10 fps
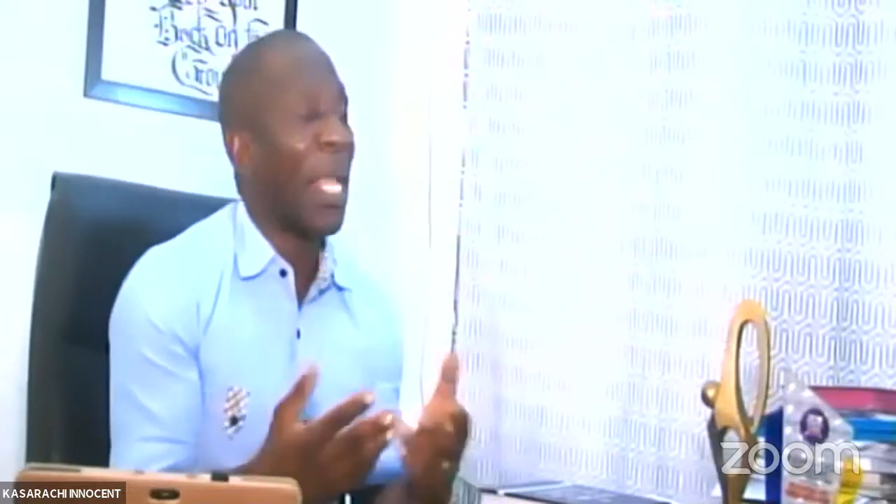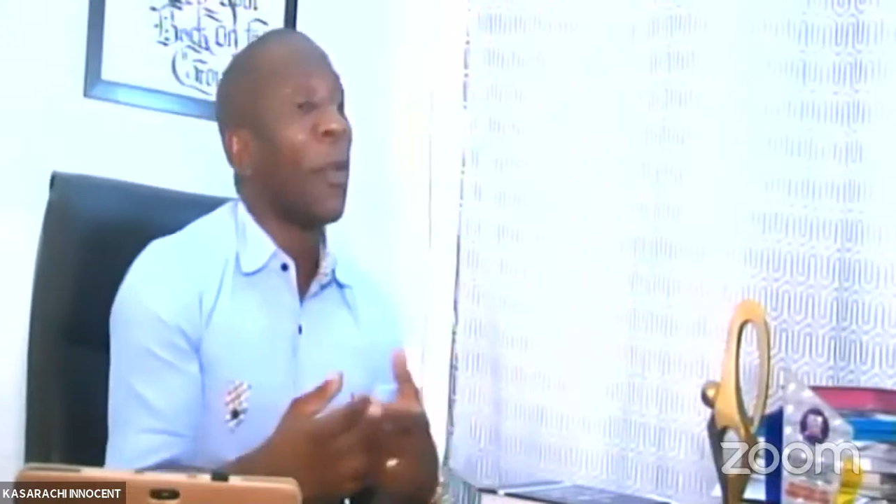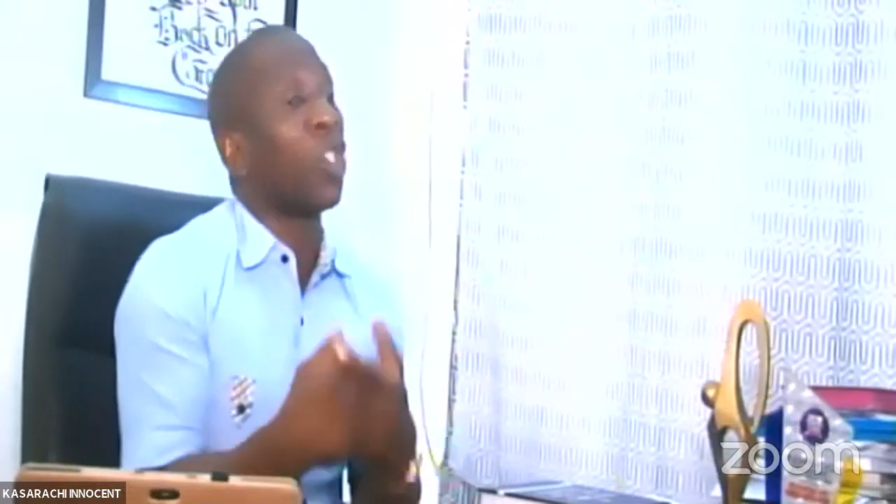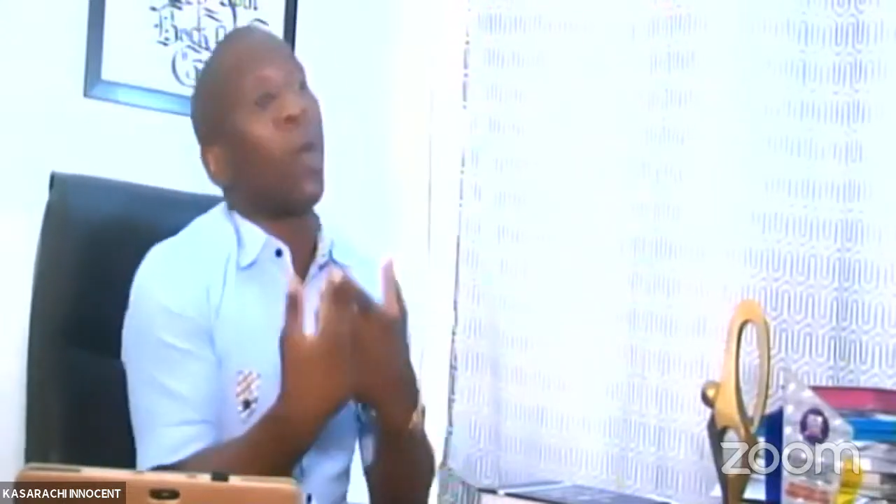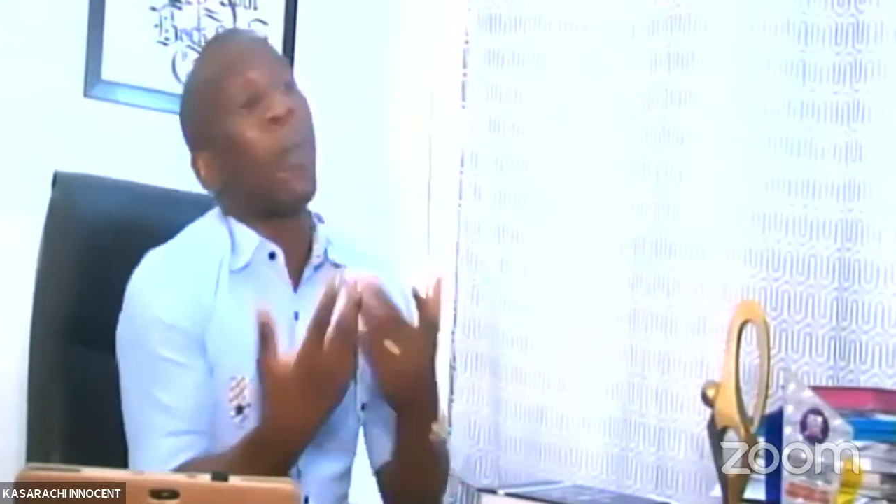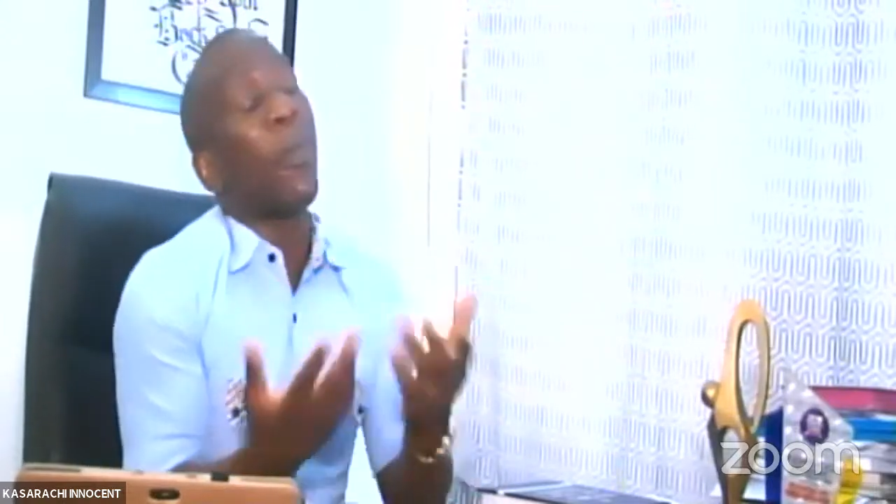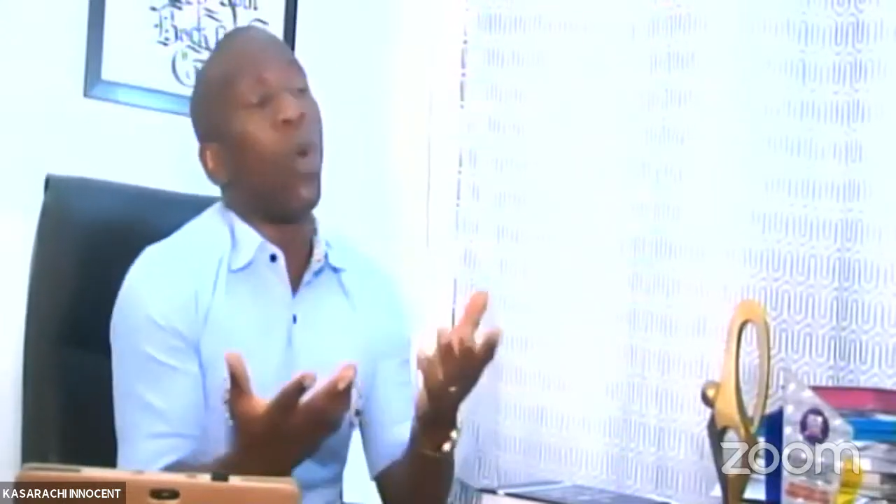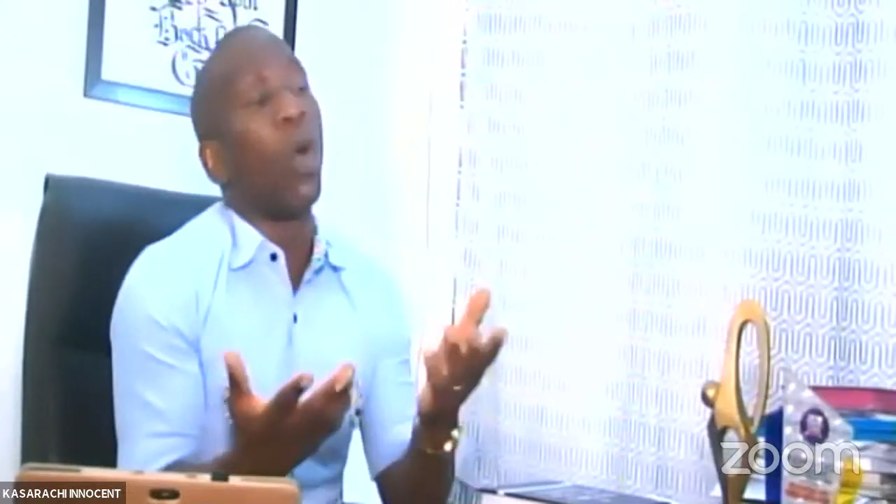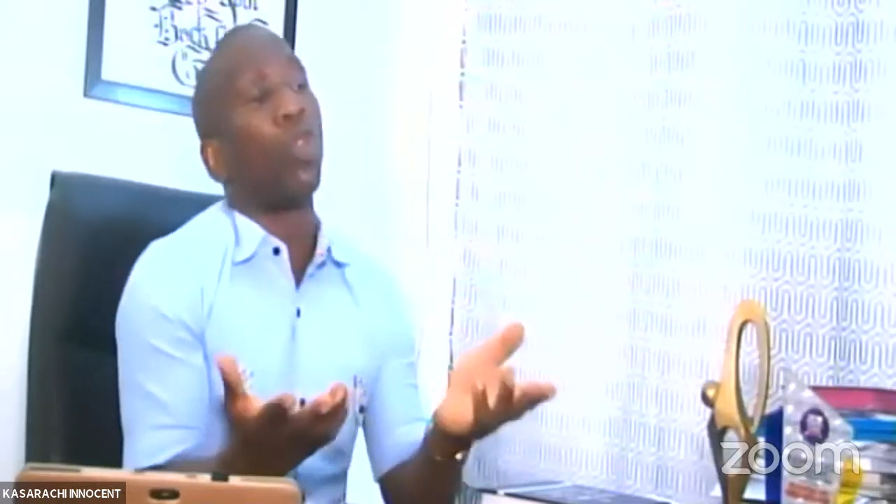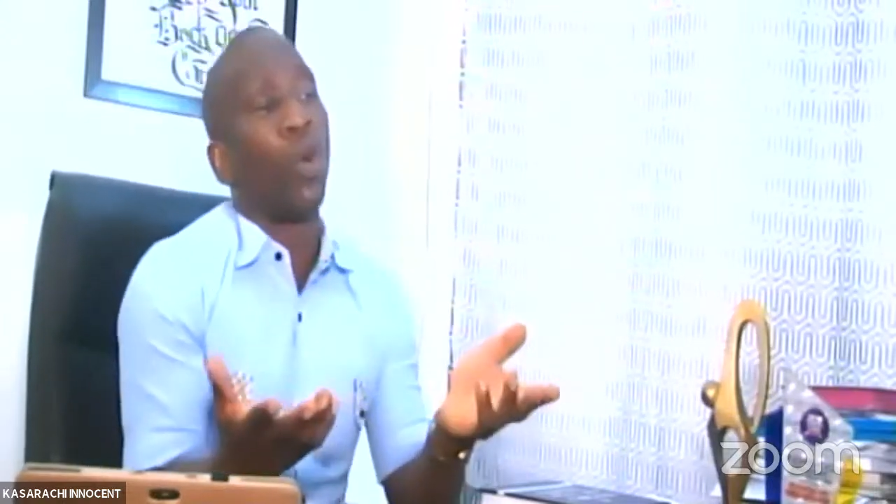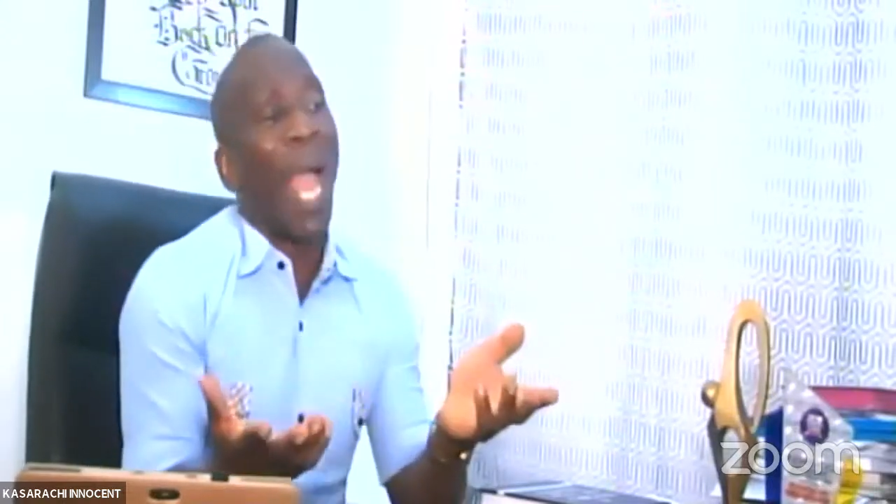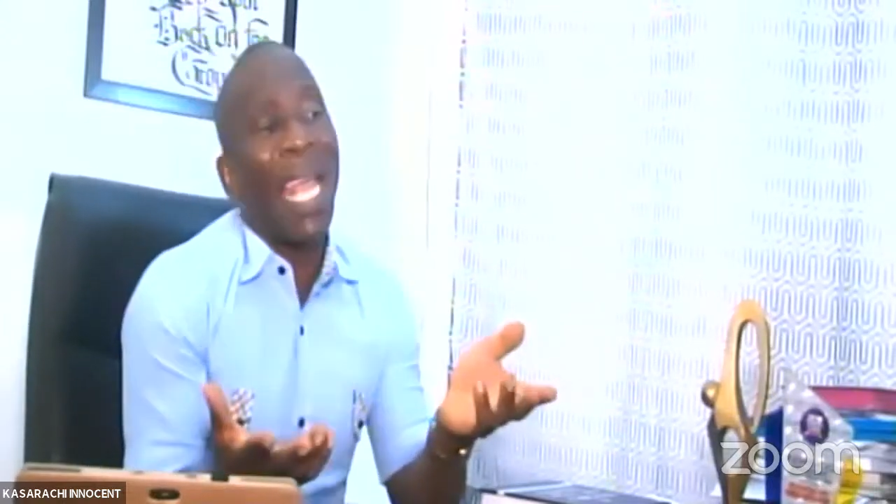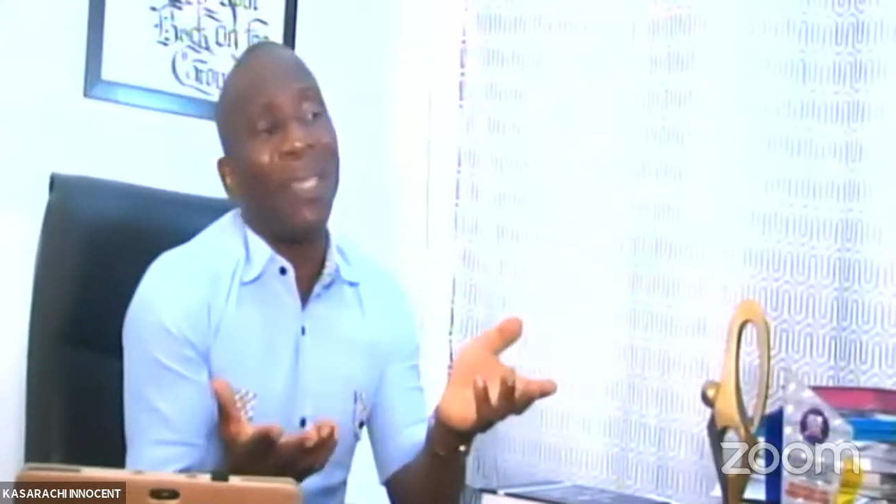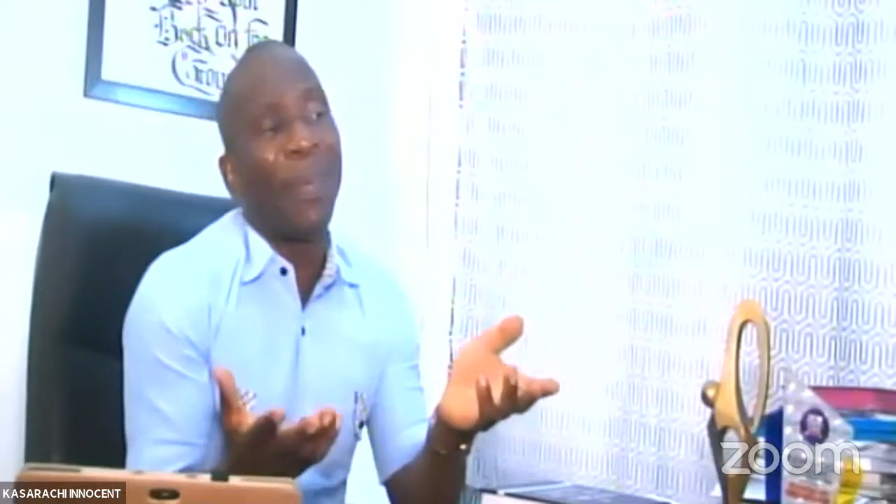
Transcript: Because some people want to write,